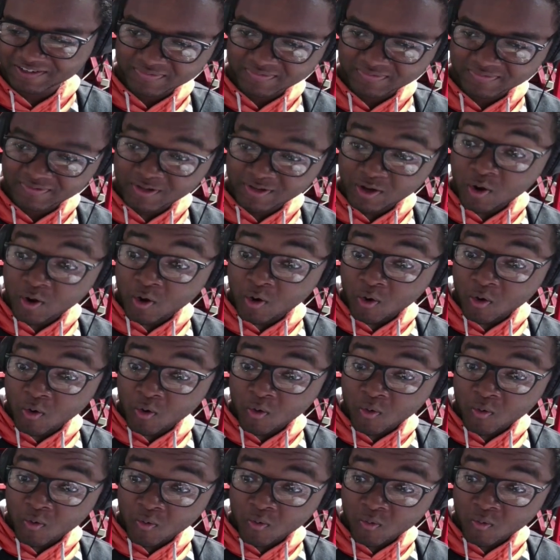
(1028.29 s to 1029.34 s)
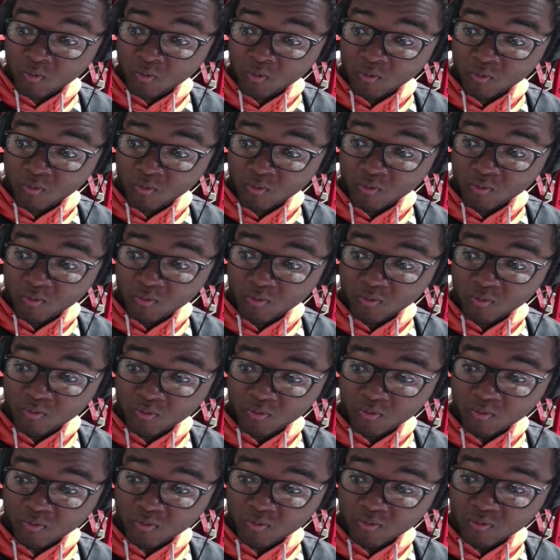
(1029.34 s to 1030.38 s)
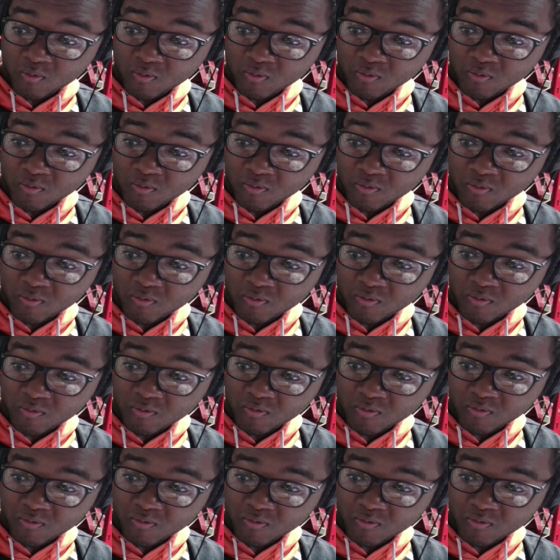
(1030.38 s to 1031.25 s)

(silence)